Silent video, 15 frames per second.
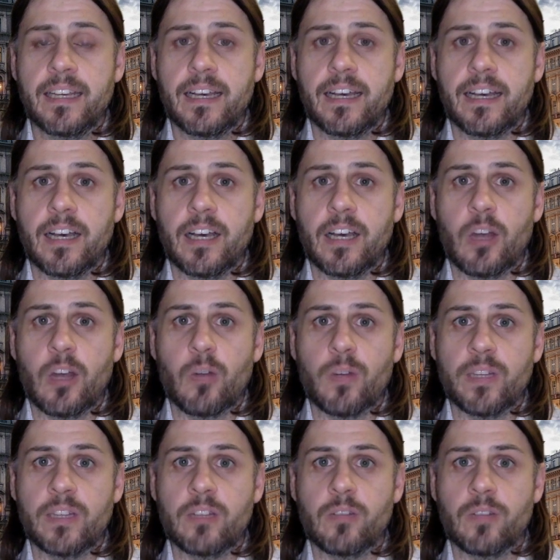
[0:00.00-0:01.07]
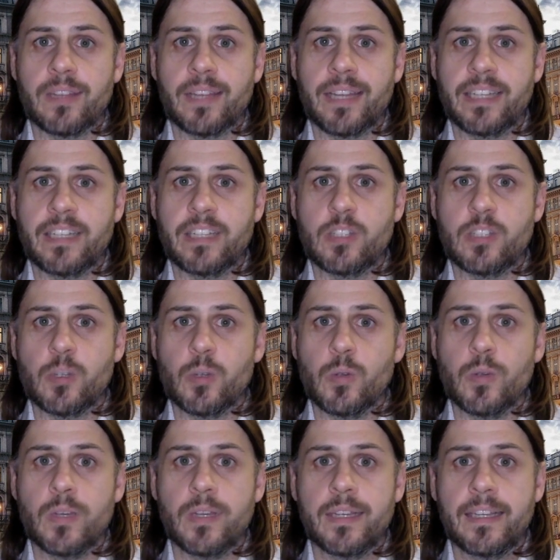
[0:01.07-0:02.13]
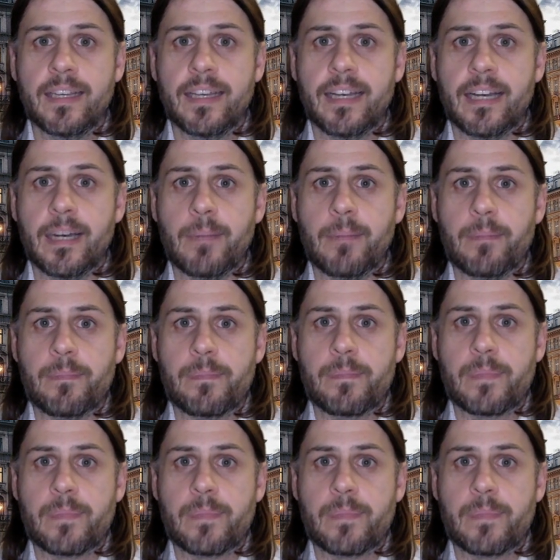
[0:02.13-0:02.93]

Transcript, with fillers: uh, are really related to um,